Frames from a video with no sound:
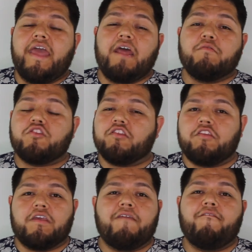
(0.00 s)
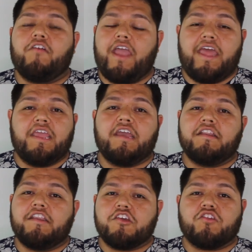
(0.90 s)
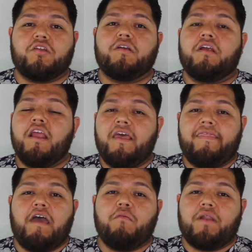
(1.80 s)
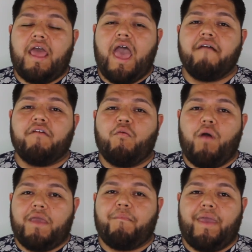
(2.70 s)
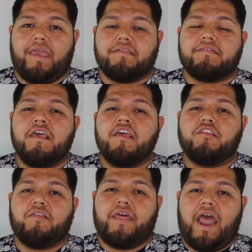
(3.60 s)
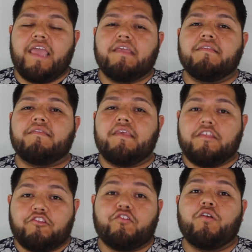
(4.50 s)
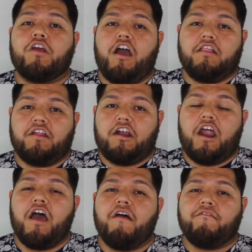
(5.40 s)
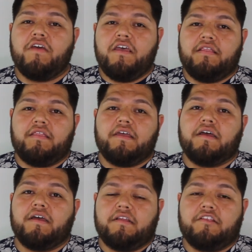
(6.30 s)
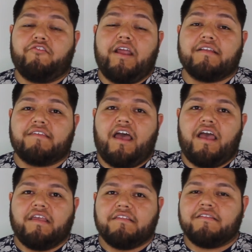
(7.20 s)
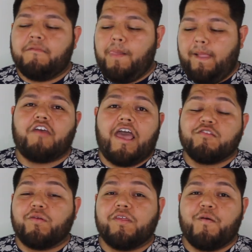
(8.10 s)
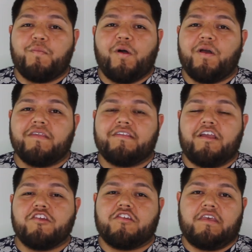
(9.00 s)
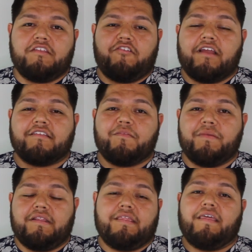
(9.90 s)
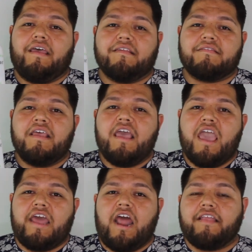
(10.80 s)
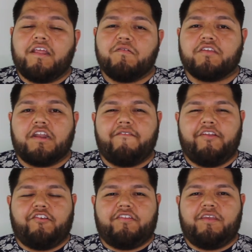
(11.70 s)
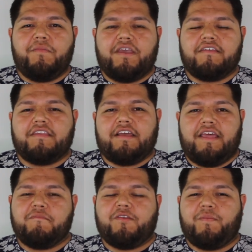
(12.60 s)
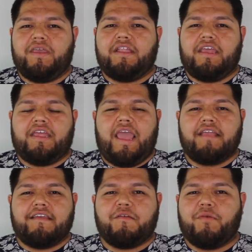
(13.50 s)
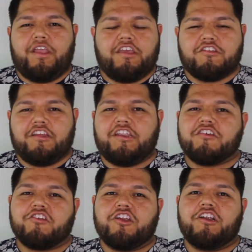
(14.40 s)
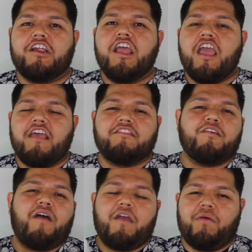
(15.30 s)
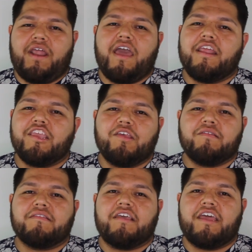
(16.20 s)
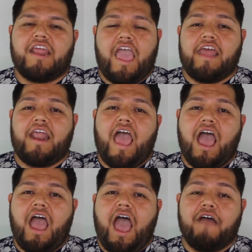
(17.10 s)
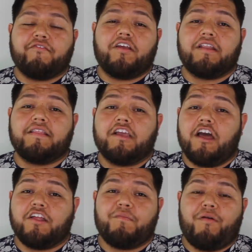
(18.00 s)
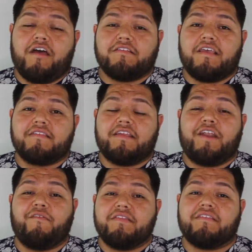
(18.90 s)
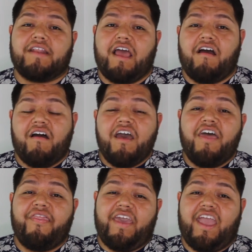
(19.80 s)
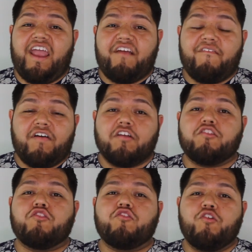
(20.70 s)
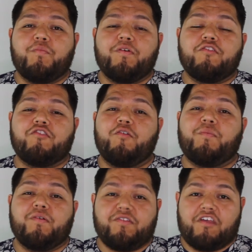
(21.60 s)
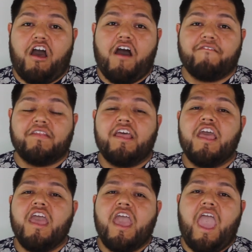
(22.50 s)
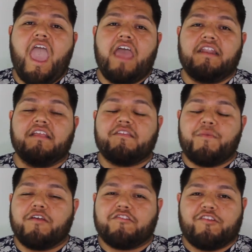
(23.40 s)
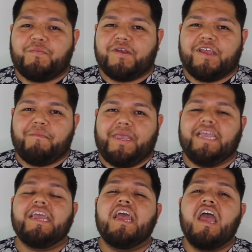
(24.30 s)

and I was just looking for any conditioner that would have a white base so that I can see the true color of the direct dyes. So I asked one of the employees there and she directed me to this. And I thought it was kind of interesting because it claimed to be like an anti-breakage conditioner. And so I went ahead and used it, and after I let the color process and I rinsed it out, the hair felt super soft and it smells super yummy.